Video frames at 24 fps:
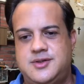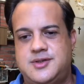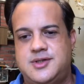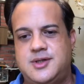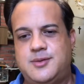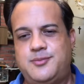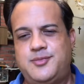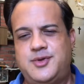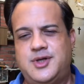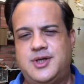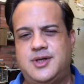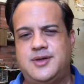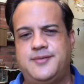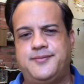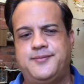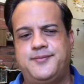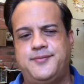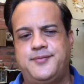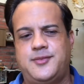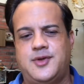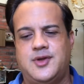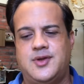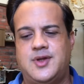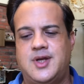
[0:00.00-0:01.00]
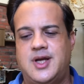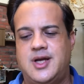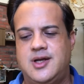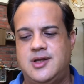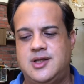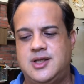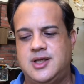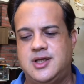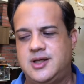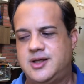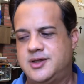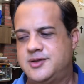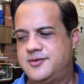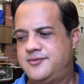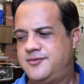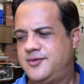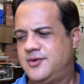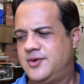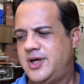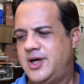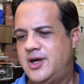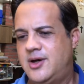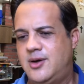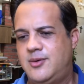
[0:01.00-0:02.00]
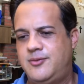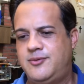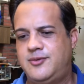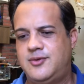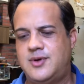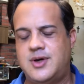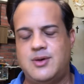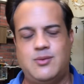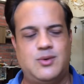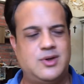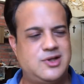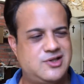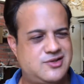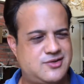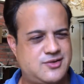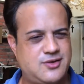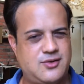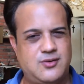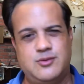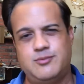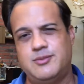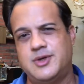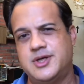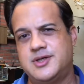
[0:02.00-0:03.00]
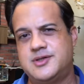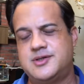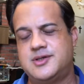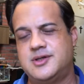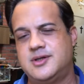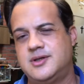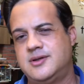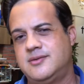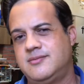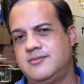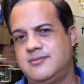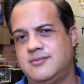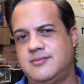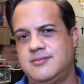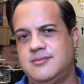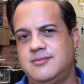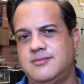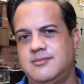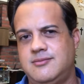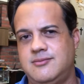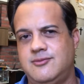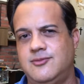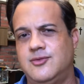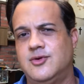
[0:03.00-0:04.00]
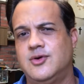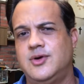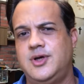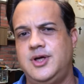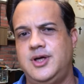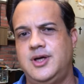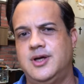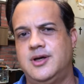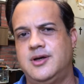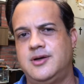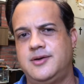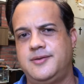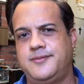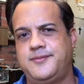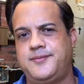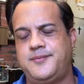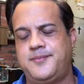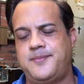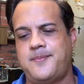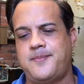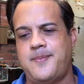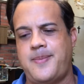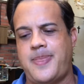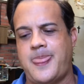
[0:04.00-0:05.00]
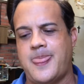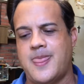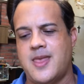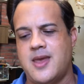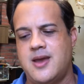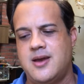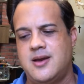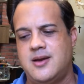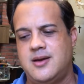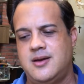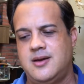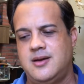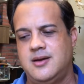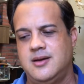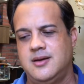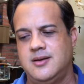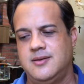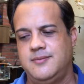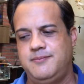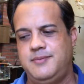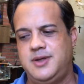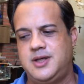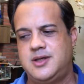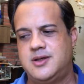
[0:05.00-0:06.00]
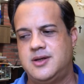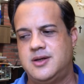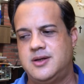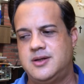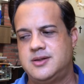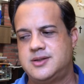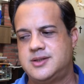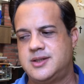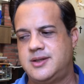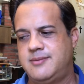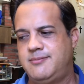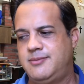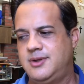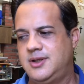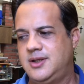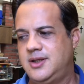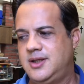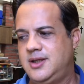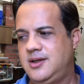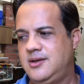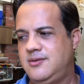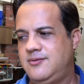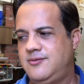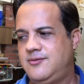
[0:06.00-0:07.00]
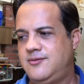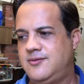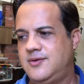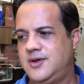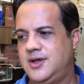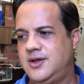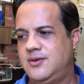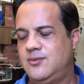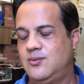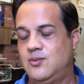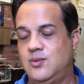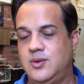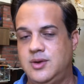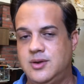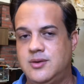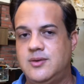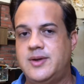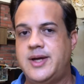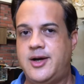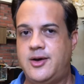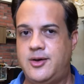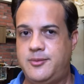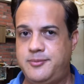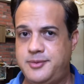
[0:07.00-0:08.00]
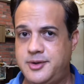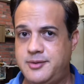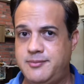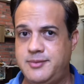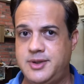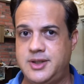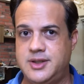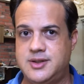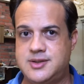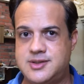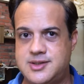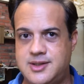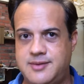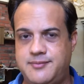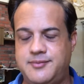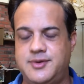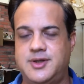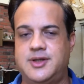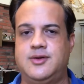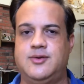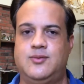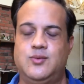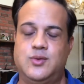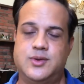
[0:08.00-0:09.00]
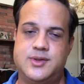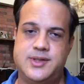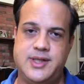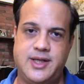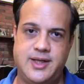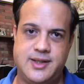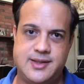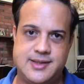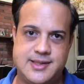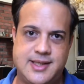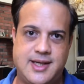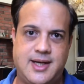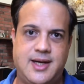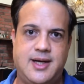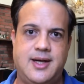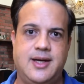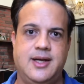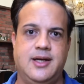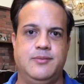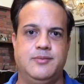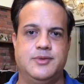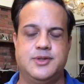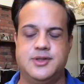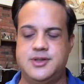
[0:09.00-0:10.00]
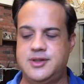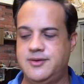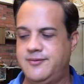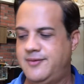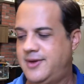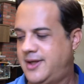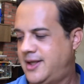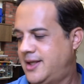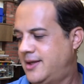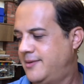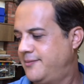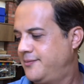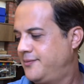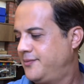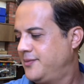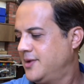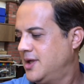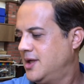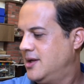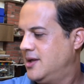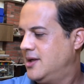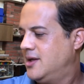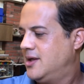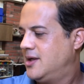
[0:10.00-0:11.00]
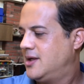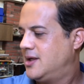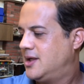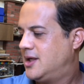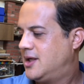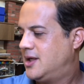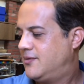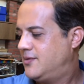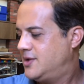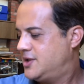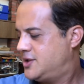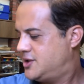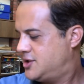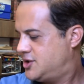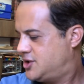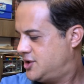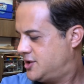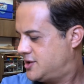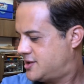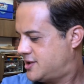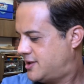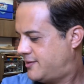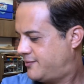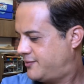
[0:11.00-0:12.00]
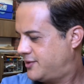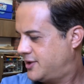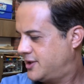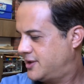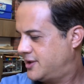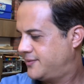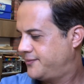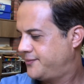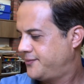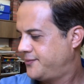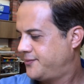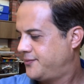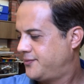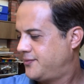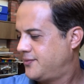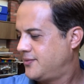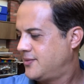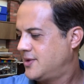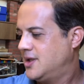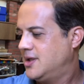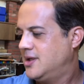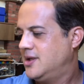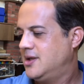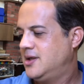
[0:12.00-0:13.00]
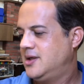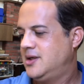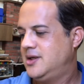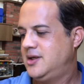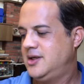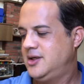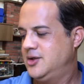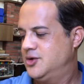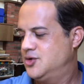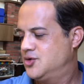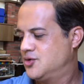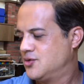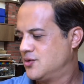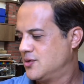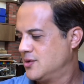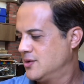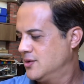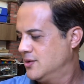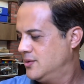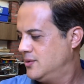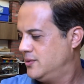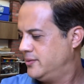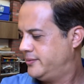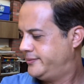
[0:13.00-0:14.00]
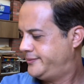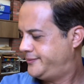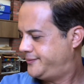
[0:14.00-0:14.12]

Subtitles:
something that I think is very helpful. I want to start with my son very young because I believe it will help him, and it's something that will take time to develop. Now this is just something he drew